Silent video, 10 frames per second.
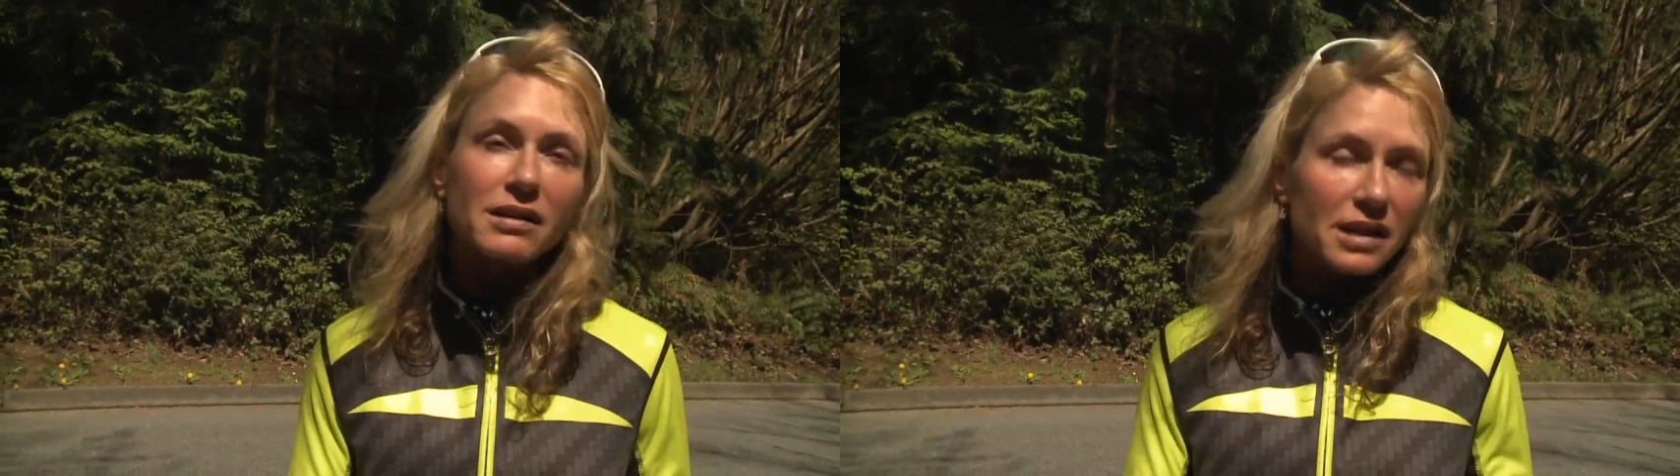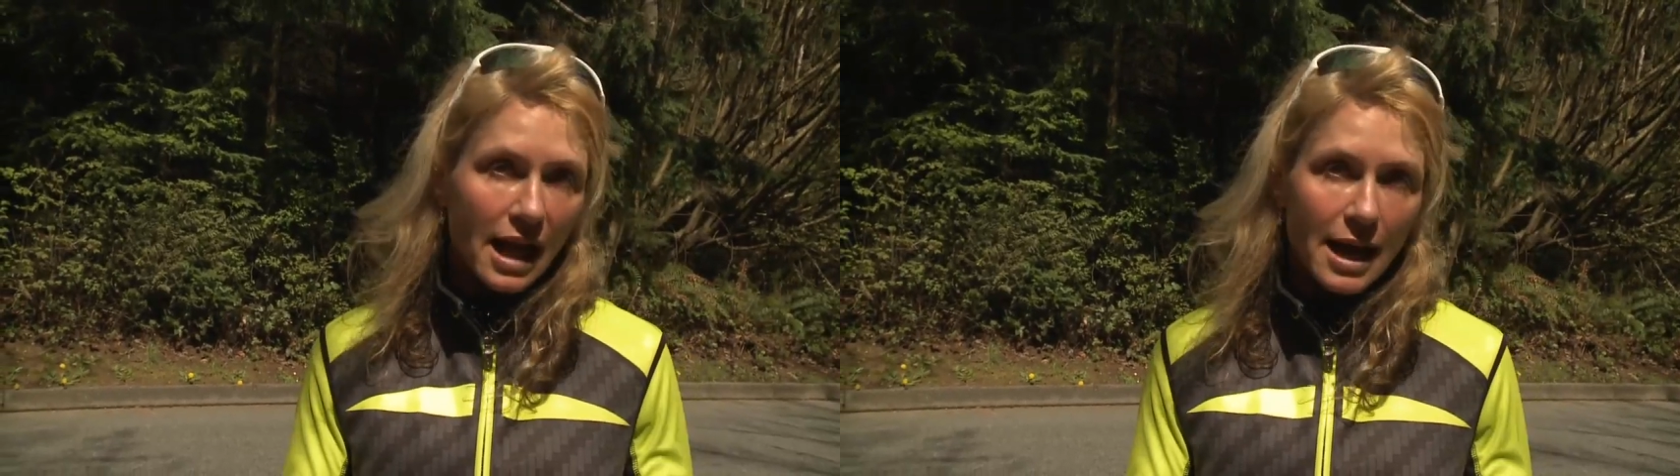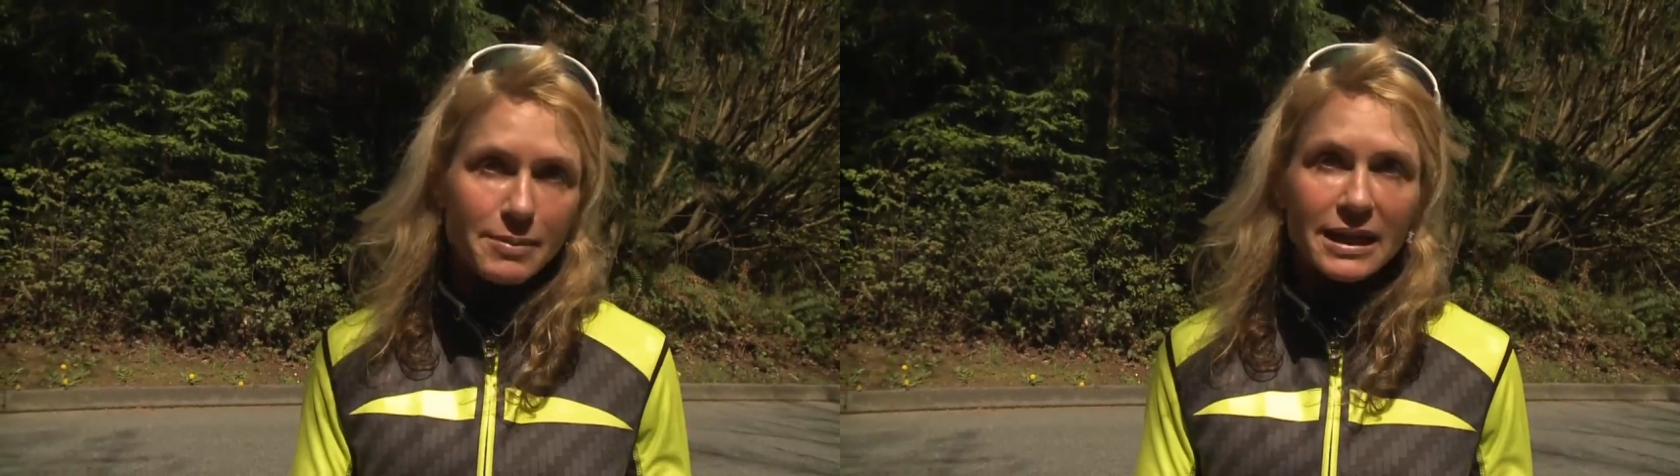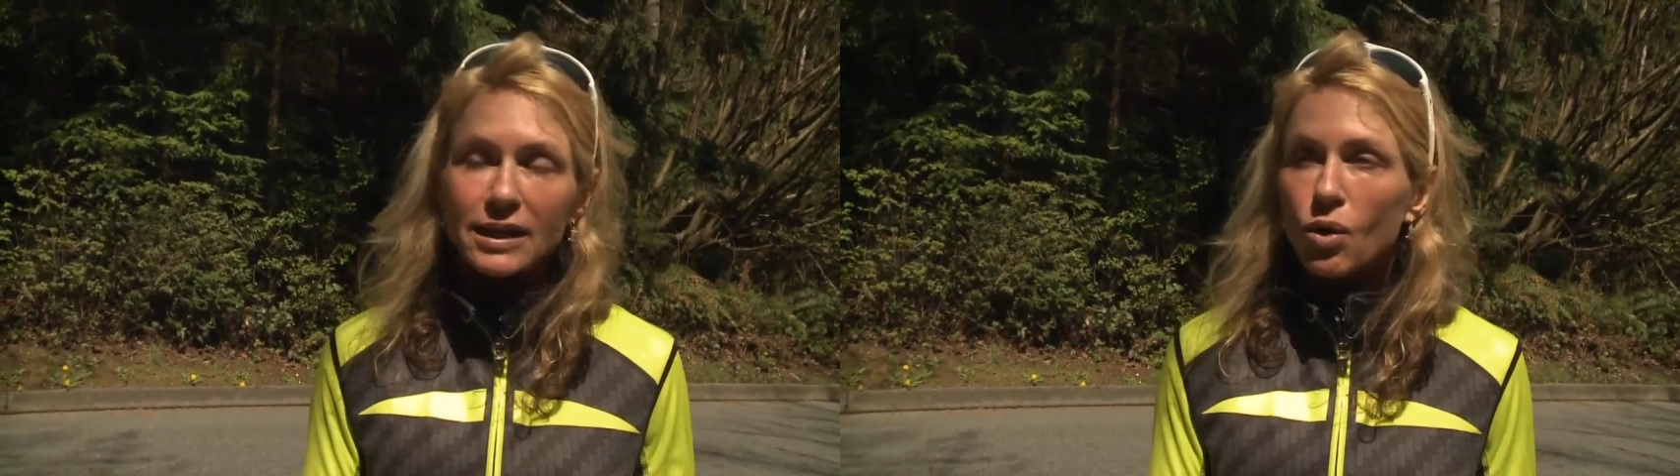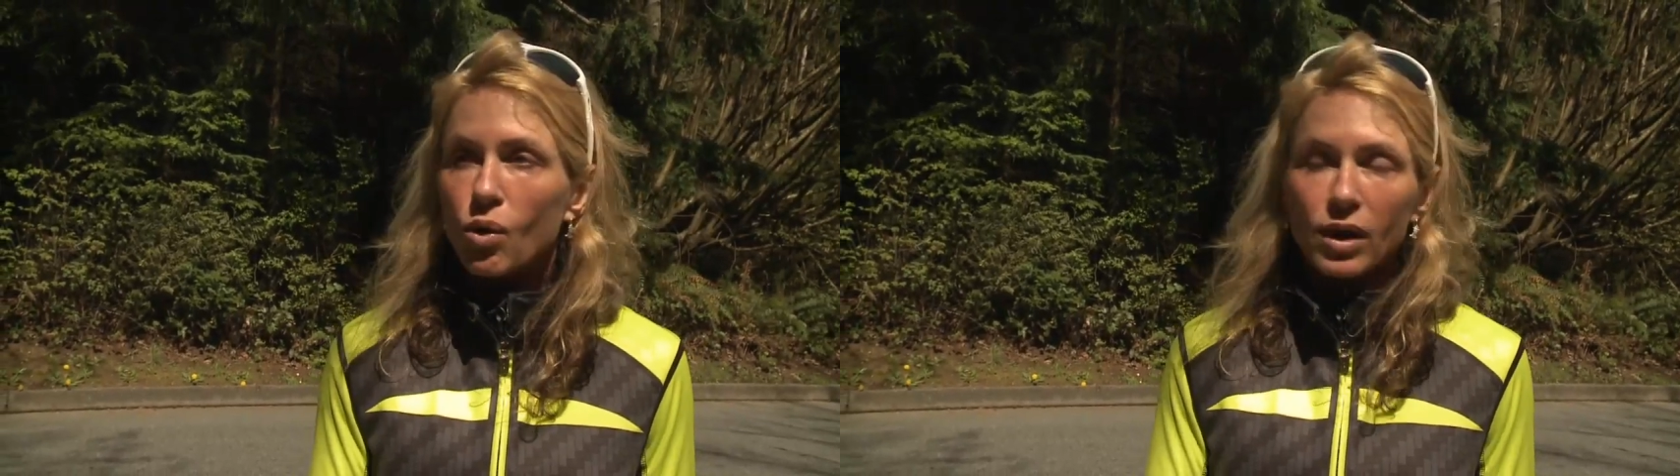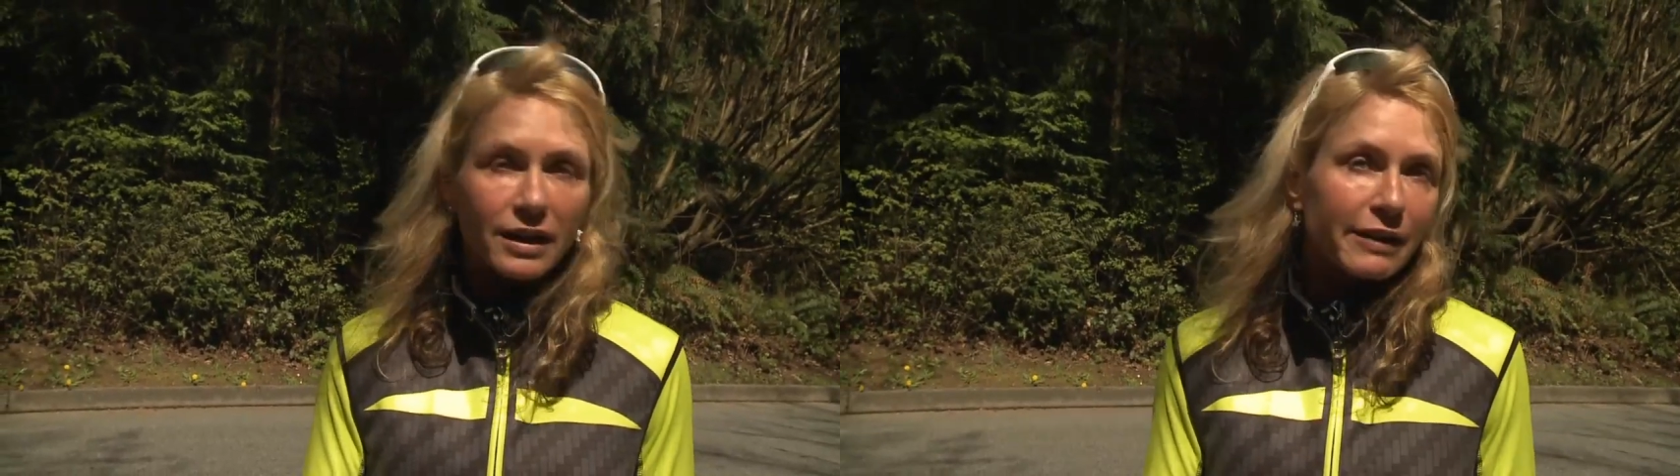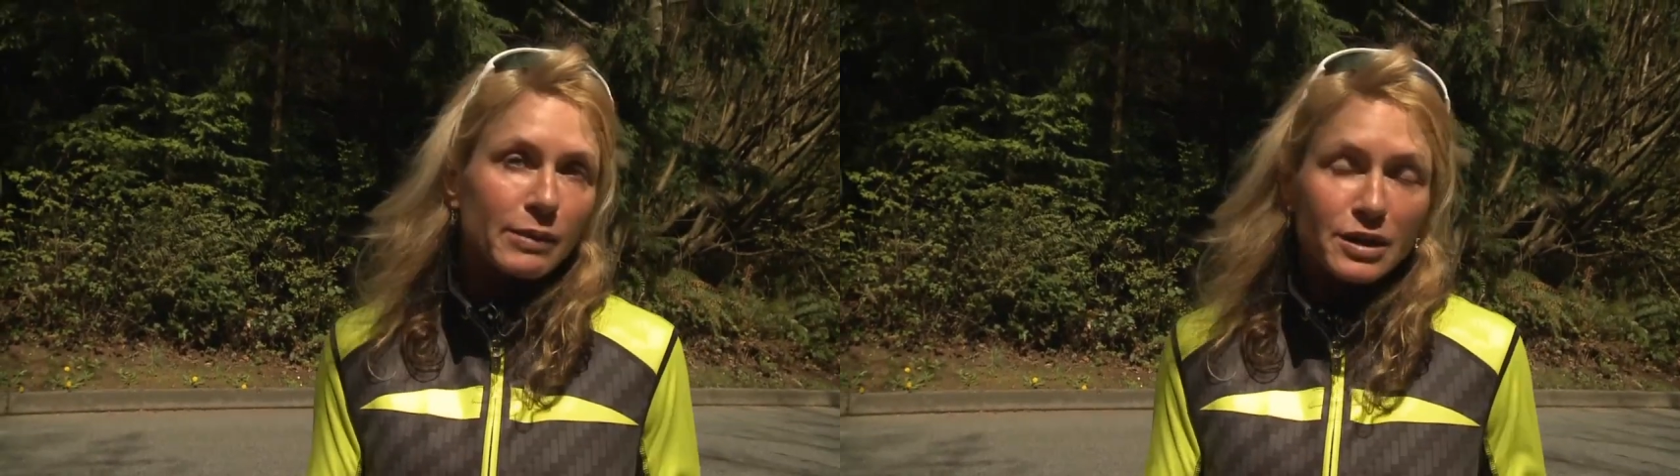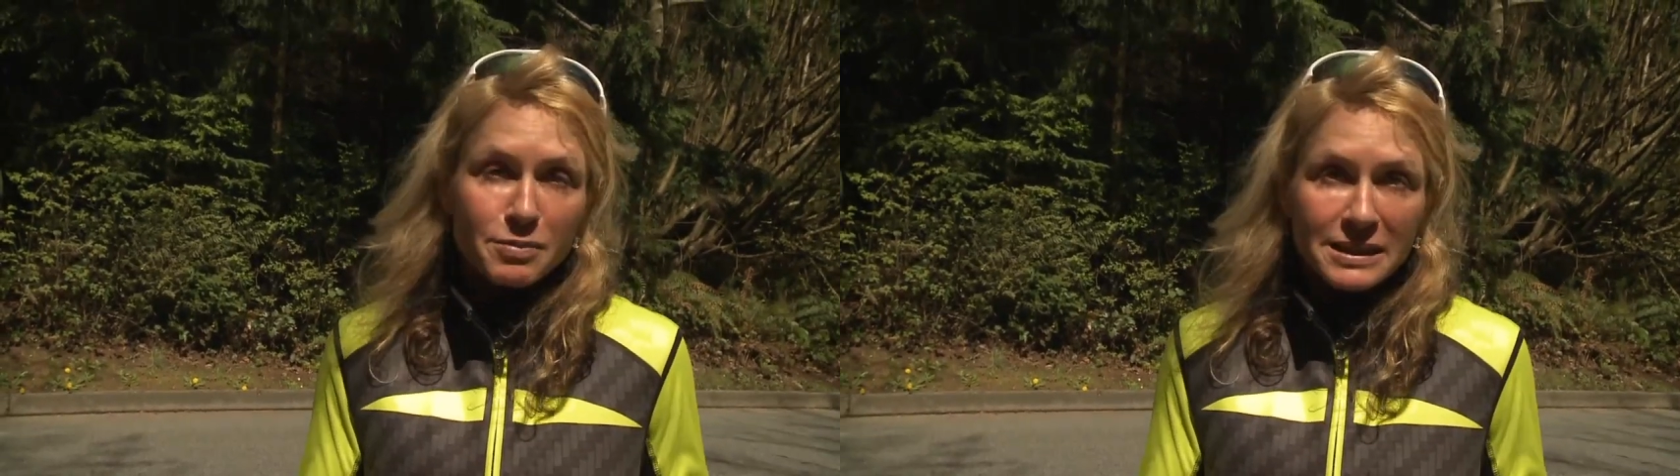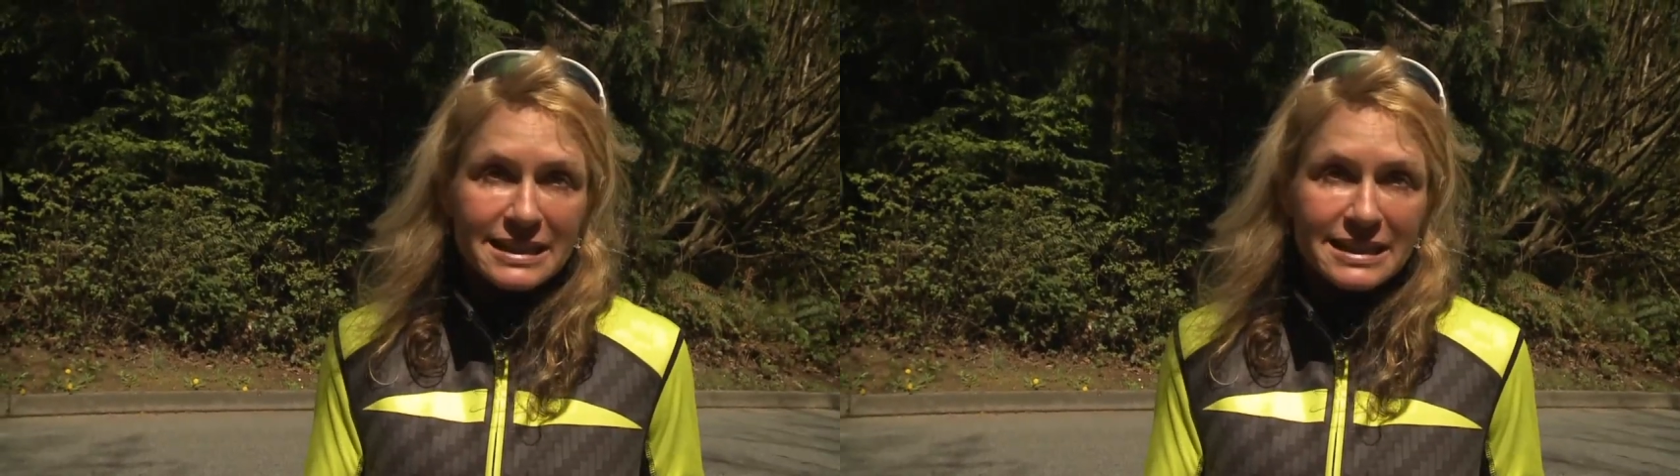climbing, or even when you've been